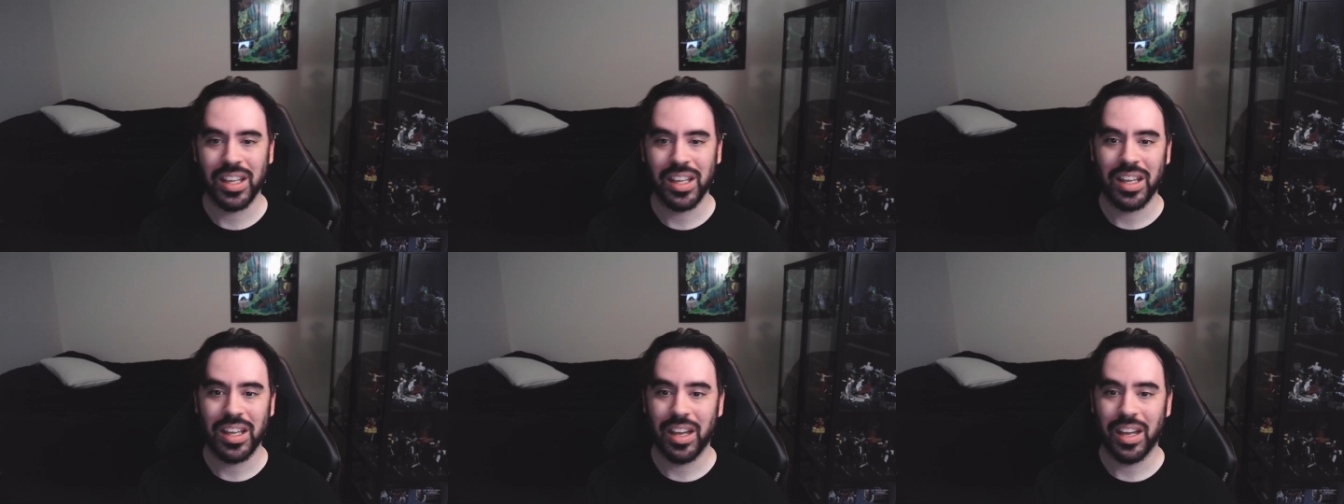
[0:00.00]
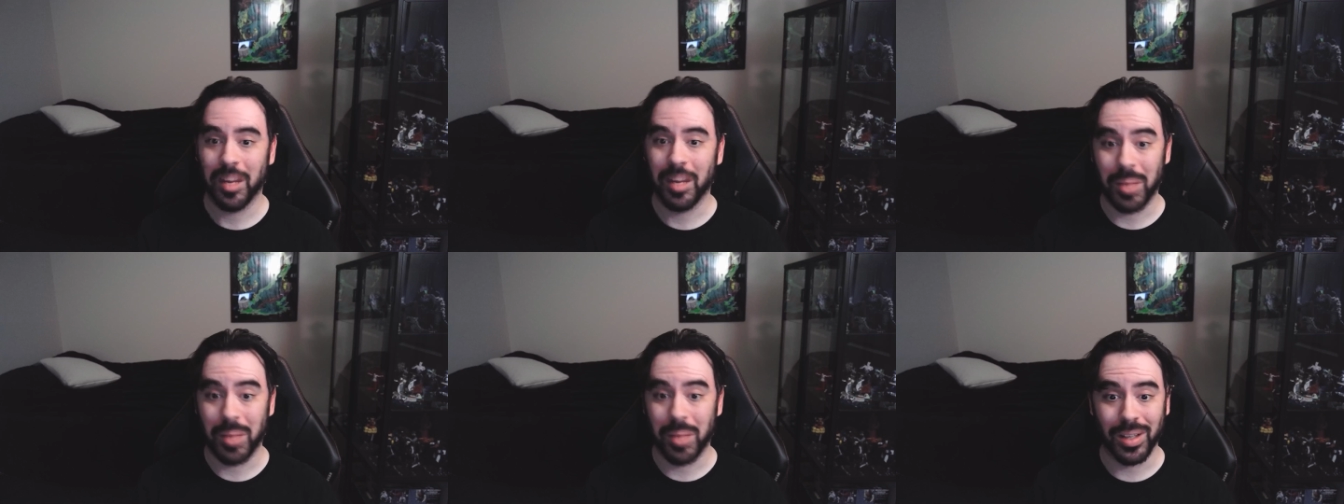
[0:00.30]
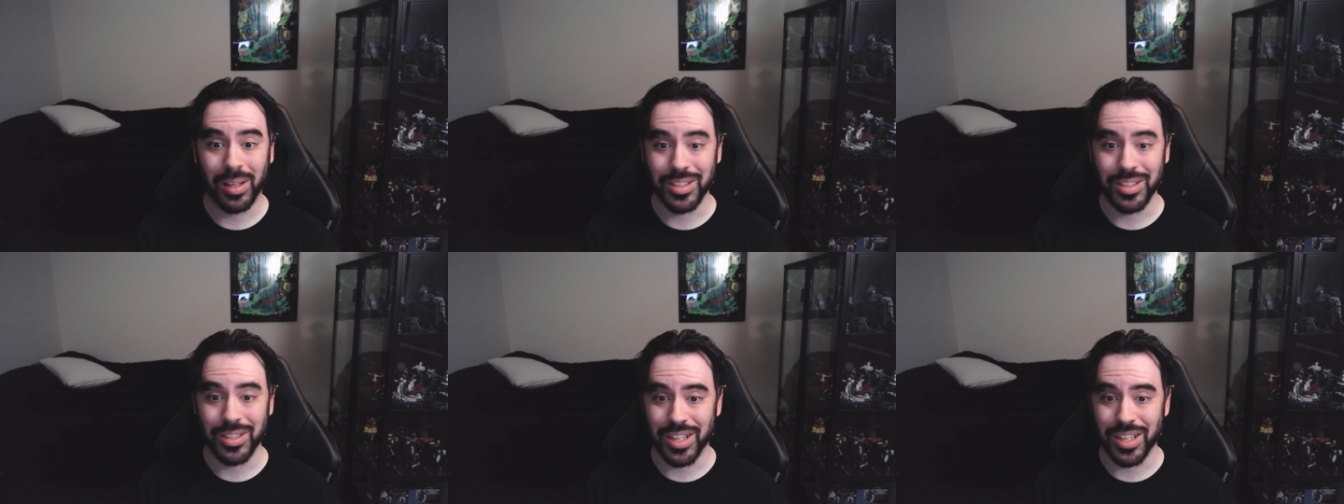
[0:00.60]
and
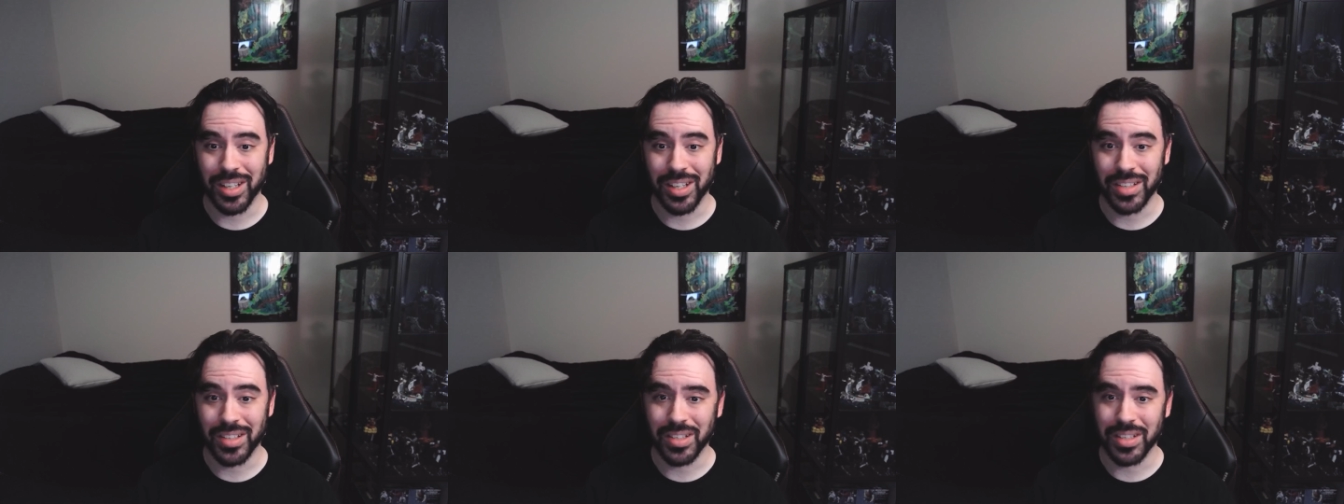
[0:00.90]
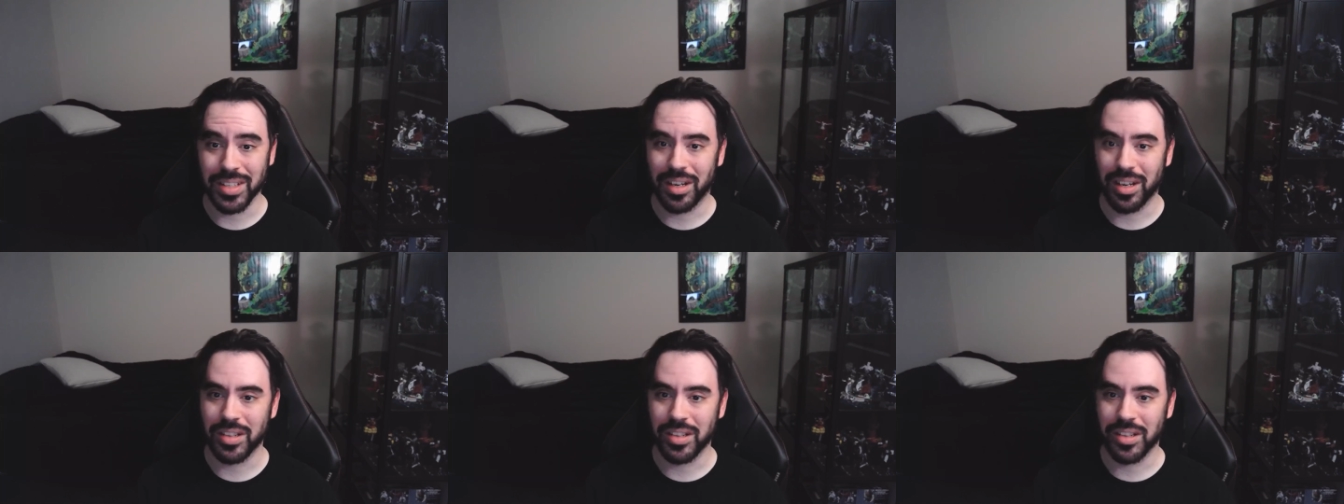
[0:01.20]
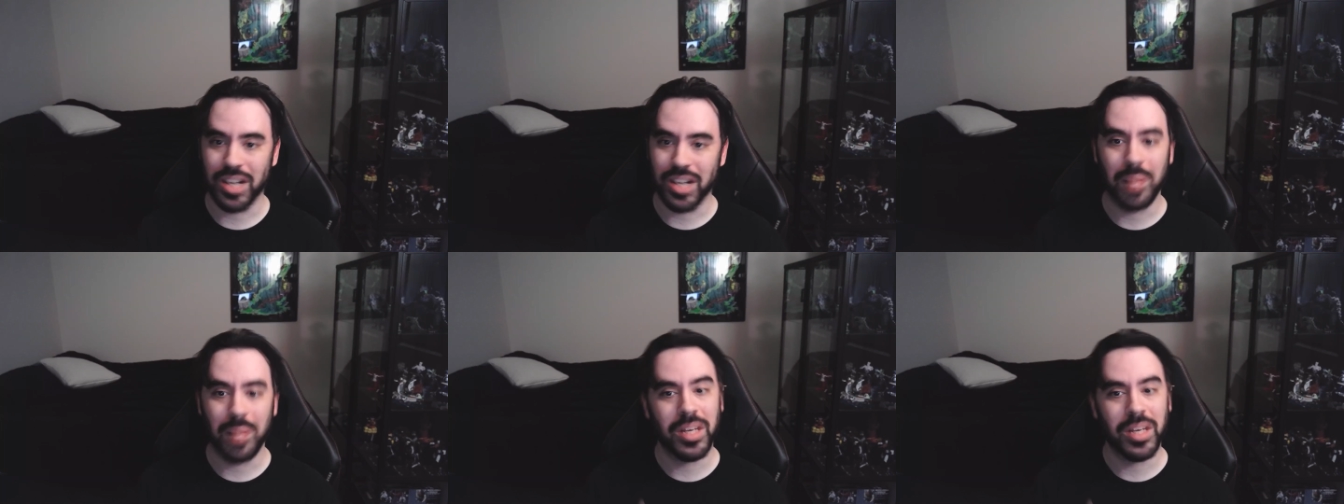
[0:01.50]
apologize that our
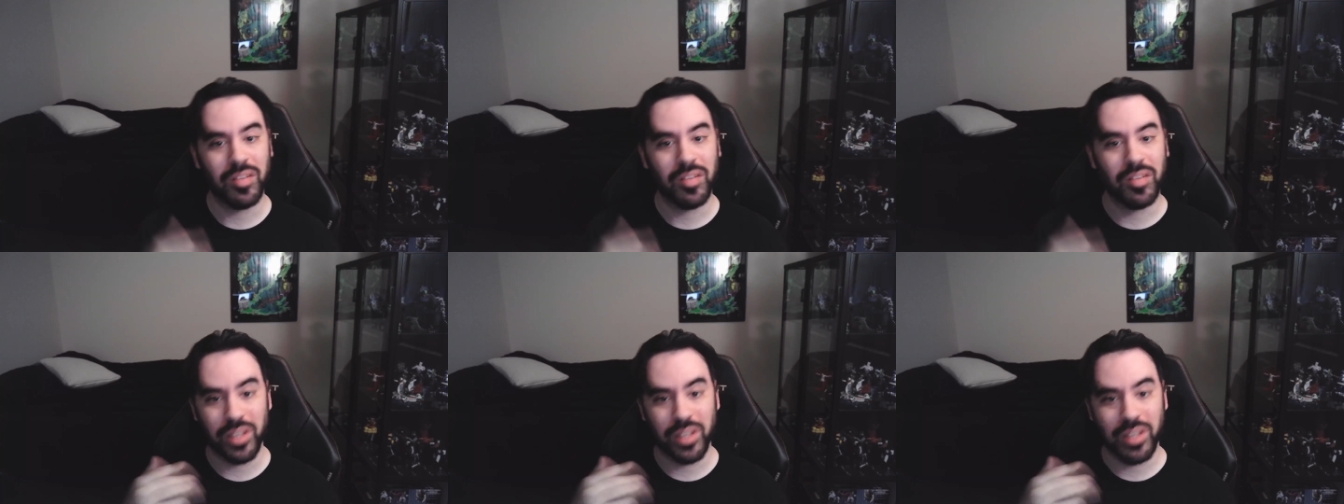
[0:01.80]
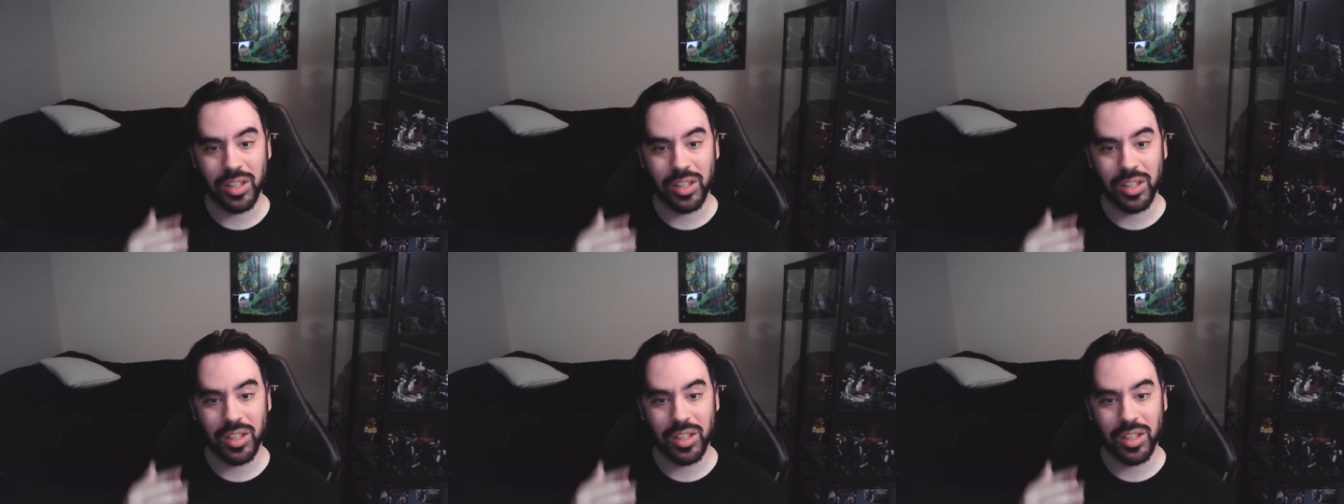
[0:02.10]
top-down video